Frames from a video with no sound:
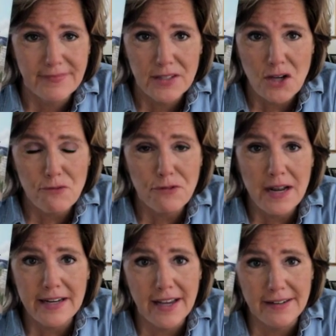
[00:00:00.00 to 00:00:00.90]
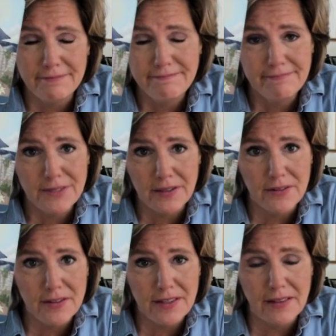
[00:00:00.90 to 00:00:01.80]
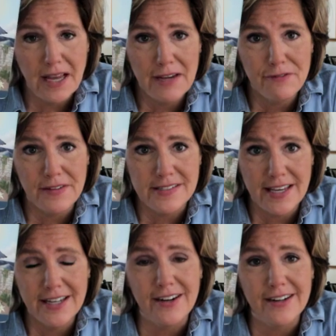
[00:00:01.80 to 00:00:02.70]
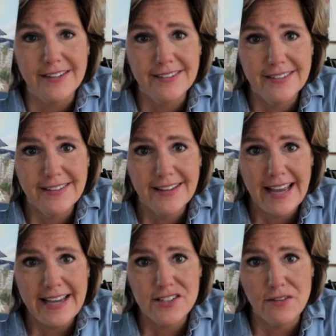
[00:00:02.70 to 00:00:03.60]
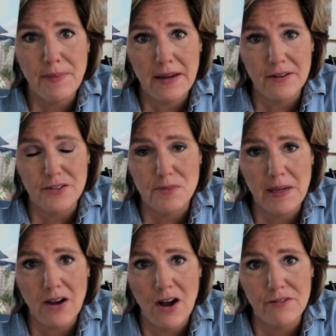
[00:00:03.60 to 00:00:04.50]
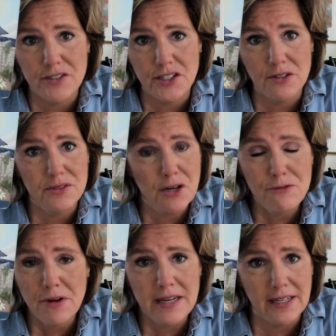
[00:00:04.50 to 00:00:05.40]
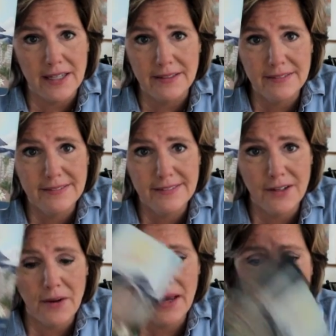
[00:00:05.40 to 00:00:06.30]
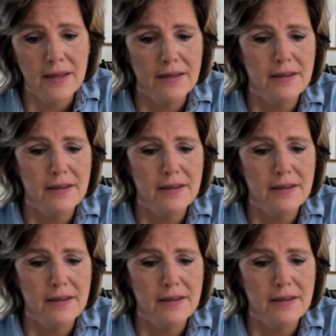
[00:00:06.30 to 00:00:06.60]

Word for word: Don't fret none. The life is here. Ace of Pentacles being offered to you. Don't fret none. Okay.